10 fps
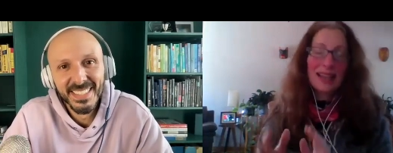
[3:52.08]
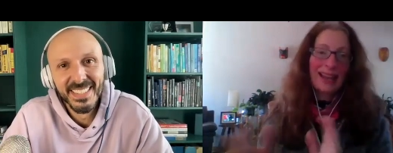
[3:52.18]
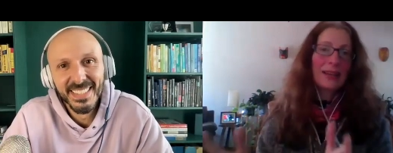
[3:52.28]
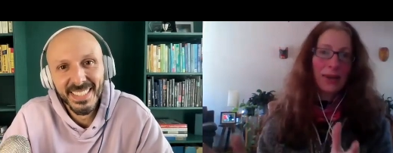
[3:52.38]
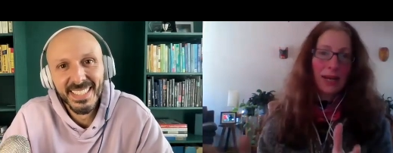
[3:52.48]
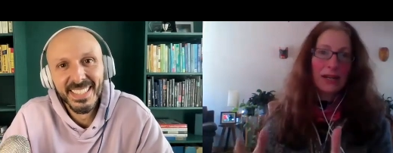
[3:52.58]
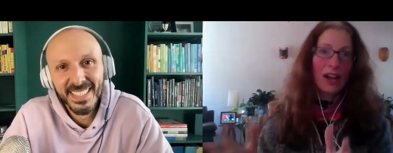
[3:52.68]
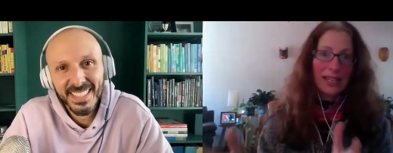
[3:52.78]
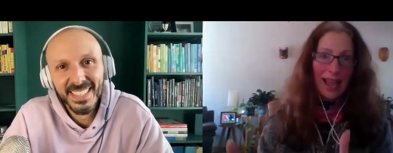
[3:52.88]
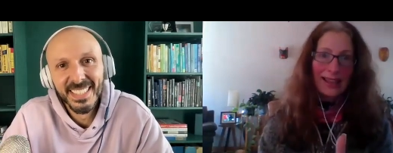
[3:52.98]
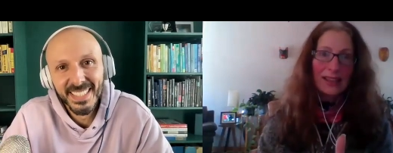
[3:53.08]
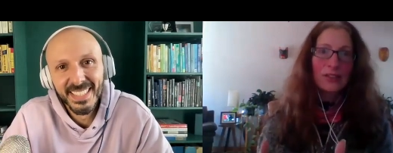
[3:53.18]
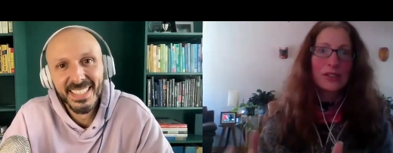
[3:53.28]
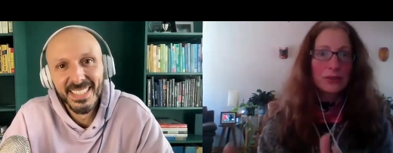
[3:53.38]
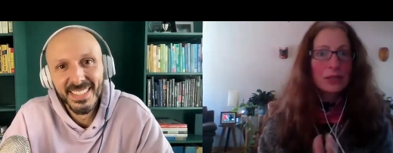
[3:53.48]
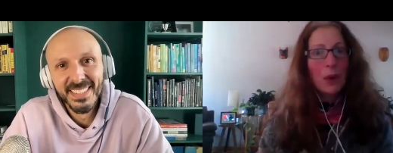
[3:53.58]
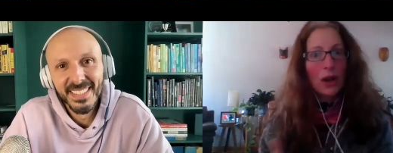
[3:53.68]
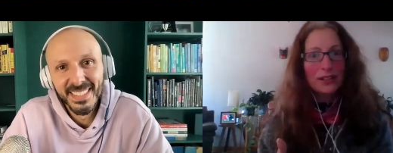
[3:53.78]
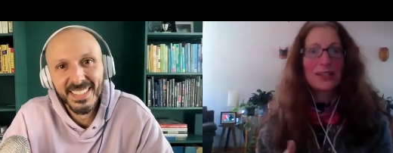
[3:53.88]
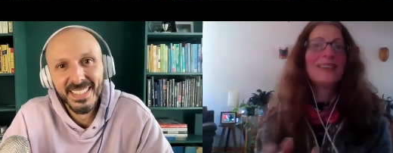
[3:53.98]
Speaker 1: anyway not yet there's no
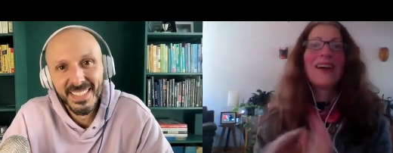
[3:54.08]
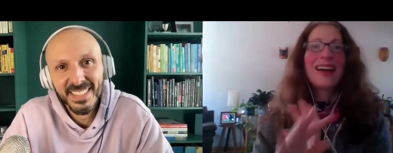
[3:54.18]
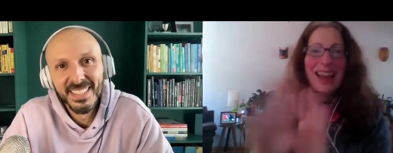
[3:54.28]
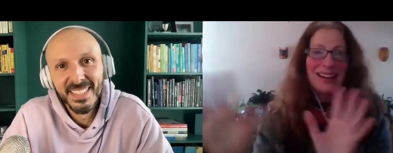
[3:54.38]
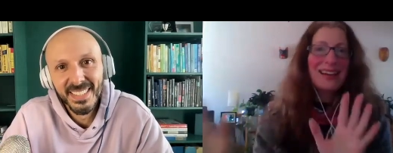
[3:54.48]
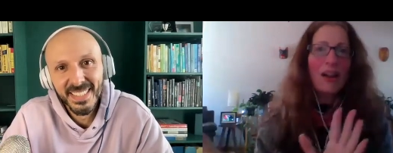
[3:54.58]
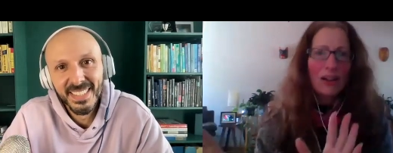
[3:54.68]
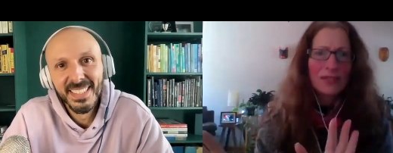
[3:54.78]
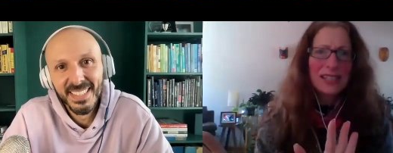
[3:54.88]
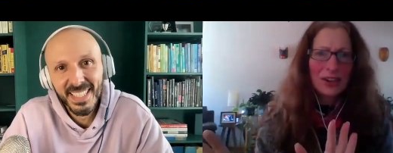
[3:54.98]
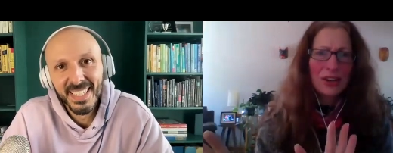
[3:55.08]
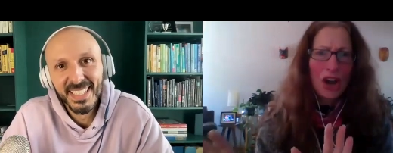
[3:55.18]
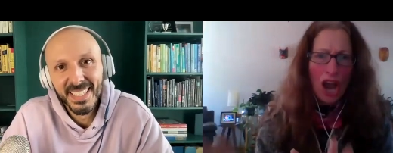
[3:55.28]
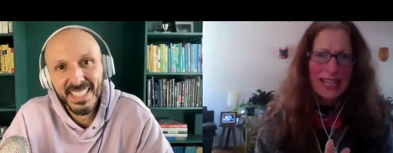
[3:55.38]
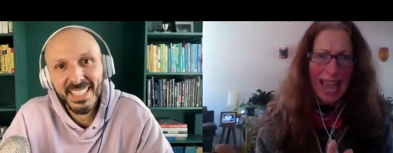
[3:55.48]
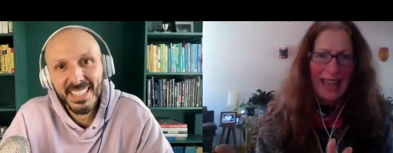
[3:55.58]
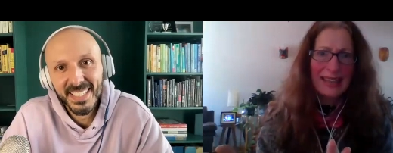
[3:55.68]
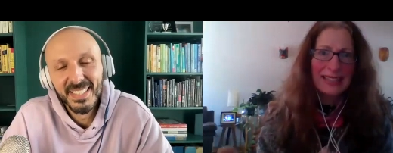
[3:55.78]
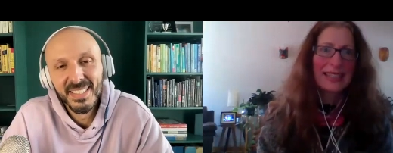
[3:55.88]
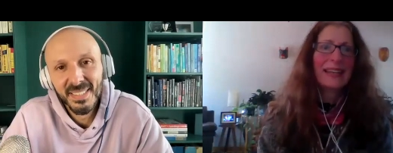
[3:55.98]
sponsor not and all of these yeah. are not
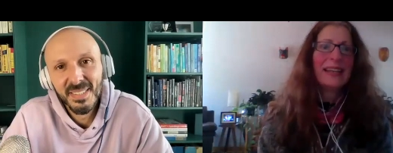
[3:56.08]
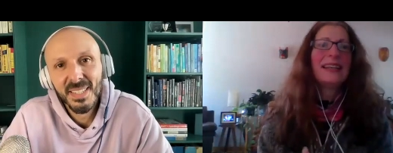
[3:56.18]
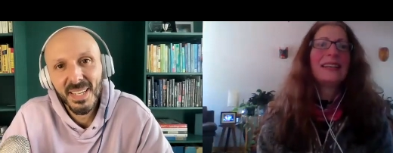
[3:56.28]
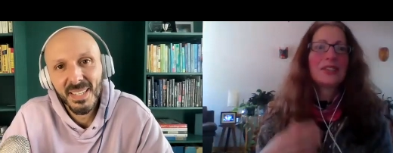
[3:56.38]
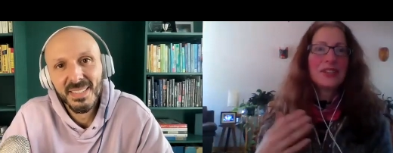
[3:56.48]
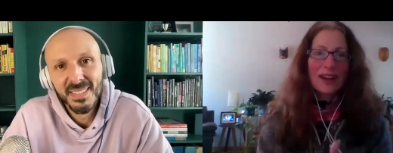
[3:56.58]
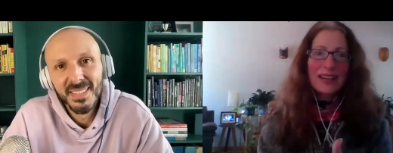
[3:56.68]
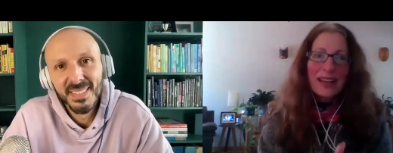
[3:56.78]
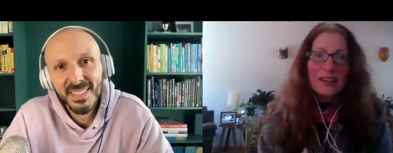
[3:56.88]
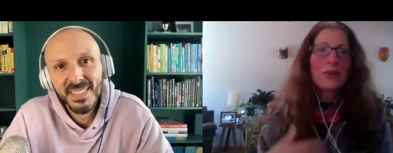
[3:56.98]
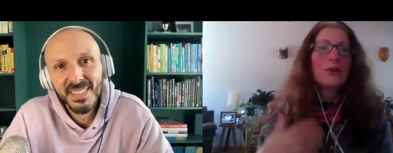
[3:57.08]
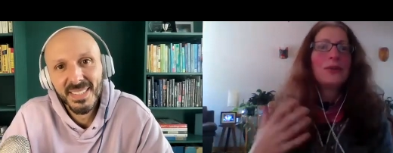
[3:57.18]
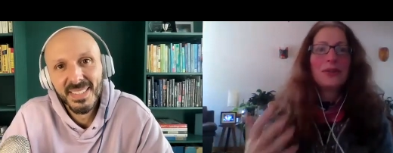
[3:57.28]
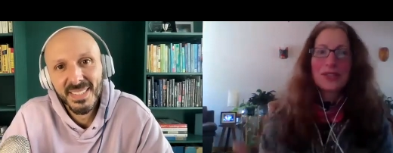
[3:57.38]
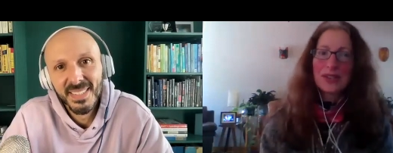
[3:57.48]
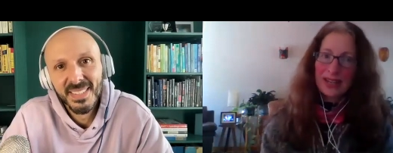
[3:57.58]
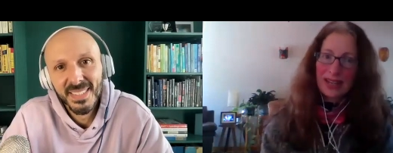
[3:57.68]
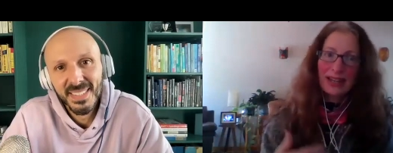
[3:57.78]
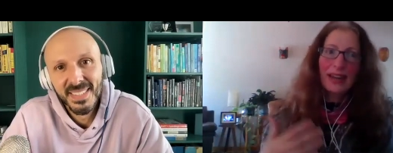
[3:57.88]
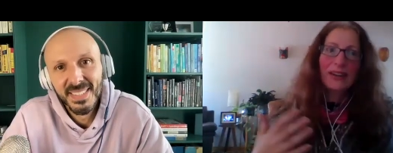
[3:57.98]
yet yeah. there's not yet a crew there's not
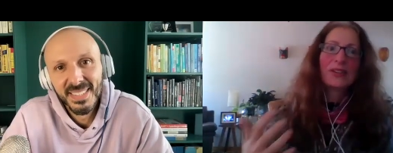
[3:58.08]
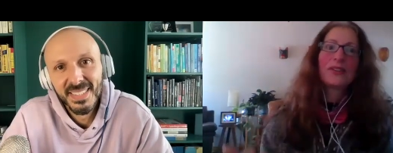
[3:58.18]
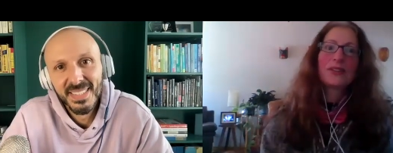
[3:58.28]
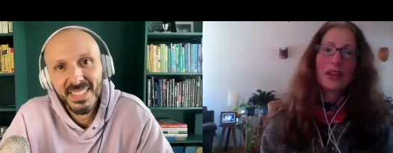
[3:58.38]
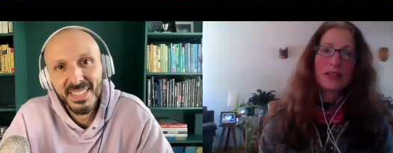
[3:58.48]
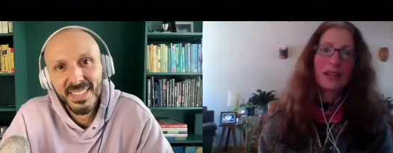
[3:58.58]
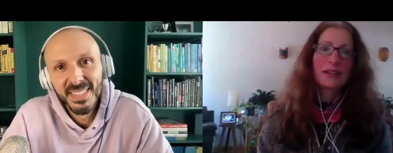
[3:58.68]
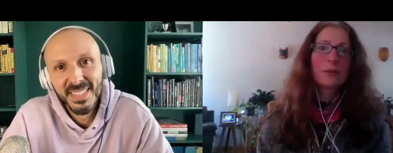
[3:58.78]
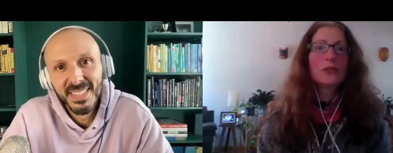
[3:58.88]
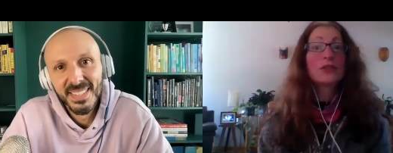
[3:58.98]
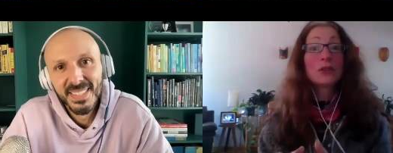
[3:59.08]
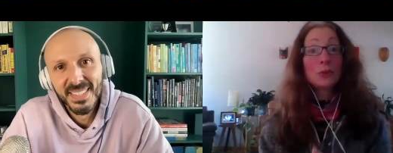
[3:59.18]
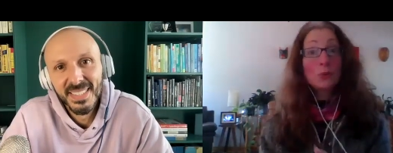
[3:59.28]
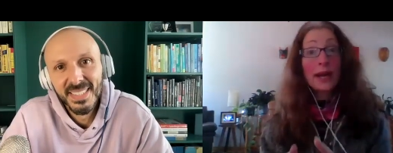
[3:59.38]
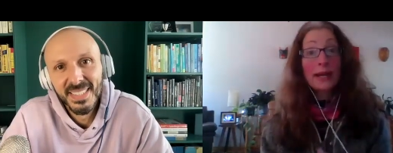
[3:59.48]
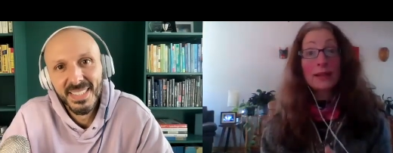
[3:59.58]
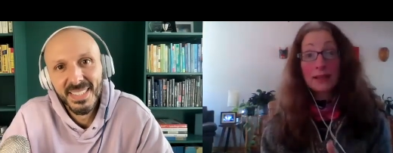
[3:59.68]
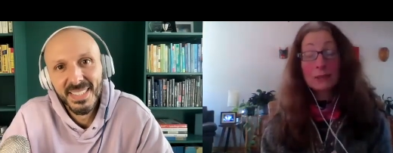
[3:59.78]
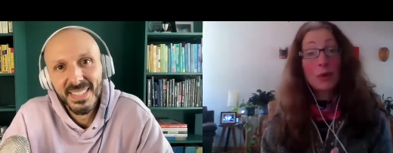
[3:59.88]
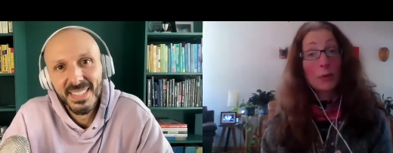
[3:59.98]
yet an editor there's not yet a sponsor so right at
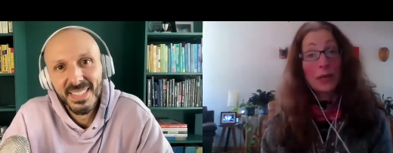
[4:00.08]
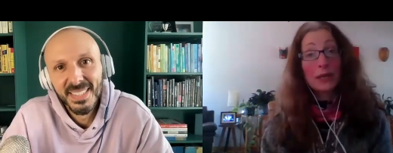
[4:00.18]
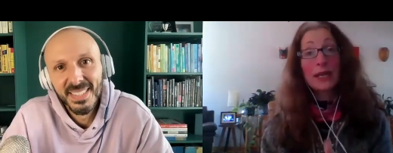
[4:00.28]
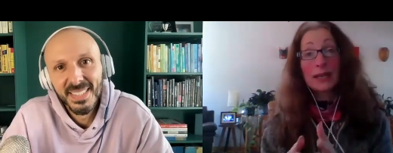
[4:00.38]
this moment it